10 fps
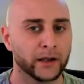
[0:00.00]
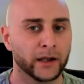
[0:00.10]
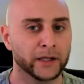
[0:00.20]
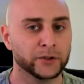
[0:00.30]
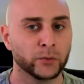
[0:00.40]

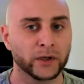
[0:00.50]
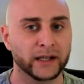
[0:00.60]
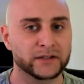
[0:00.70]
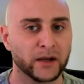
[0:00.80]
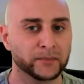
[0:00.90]
and you will
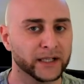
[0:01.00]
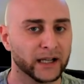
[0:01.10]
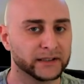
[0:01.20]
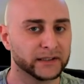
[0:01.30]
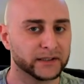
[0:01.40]
get something
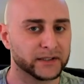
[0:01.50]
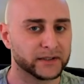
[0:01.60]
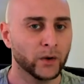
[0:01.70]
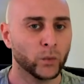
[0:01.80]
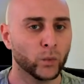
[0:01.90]
like
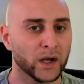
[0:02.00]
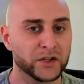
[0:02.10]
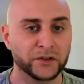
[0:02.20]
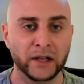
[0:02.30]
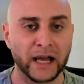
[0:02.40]
this.
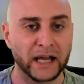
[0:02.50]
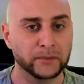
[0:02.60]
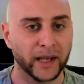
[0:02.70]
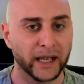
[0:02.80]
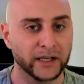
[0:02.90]
What's on the landing
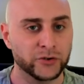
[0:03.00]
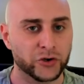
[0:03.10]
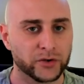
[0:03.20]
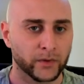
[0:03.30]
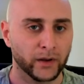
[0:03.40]

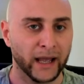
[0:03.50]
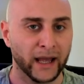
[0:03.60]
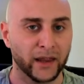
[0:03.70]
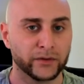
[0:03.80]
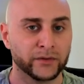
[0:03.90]
page,
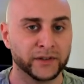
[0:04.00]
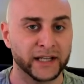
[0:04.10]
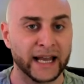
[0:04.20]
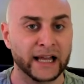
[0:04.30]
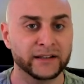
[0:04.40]
and the
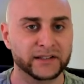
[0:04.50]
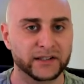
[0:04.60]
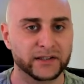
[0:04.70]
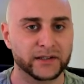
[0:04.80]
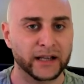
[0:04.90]

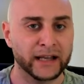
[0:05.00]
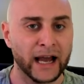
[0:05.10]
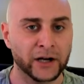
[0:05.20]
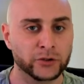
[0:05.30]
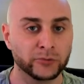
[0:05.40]
analysis and
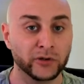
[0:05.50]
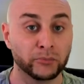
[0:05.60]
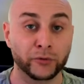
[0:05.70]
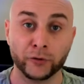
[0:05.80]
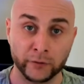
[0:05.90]
actionable
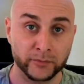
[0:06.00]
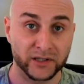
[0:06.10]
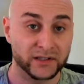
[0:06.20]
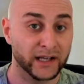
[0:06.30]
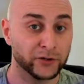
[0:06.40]

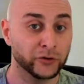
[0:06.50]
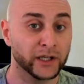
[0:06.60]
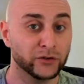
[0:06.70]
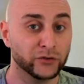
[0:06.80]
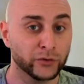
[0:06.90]
improvements that you
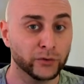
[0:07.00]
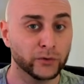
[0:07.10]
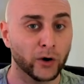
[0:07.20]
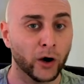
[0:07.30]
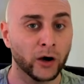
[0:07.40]
can
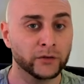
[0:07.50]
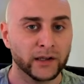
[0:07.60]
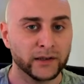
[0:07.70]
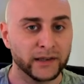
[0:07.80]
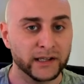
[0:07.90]
do of
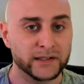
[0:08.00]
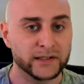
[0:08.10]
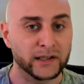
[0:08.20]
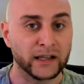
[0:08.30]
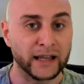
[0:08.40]

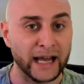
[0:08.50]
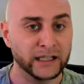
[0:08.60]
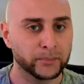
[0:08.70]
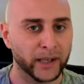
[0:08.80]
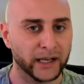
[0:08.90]
this
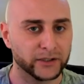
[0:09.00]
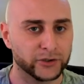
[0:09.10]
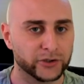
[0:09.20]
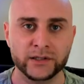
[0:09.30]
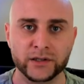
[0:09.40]
landing
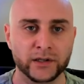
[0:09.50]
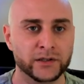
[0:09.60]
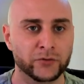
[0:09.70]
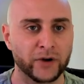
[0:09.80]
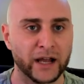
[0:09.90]
page.
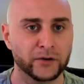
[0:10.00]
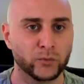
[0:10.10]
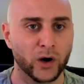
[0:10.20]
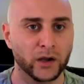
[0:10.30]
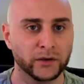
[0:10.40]
Is a random
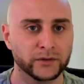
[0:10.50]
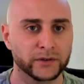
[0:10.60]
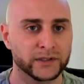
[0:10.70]
one, is